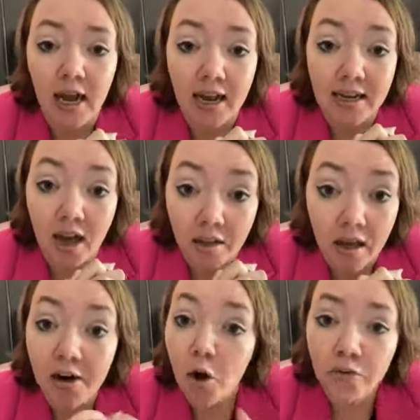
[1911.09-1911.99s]

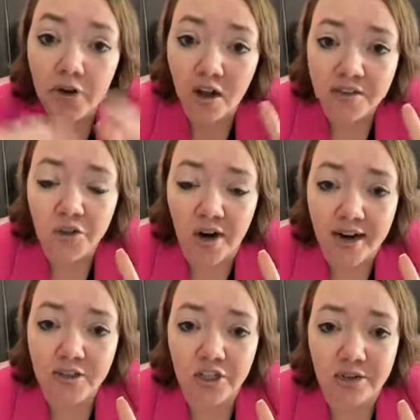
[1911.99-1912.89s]
an overall
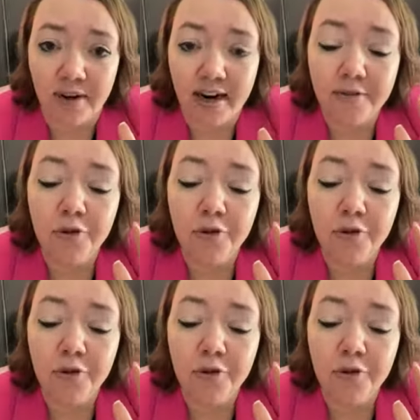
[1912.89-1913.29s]
strategy, right?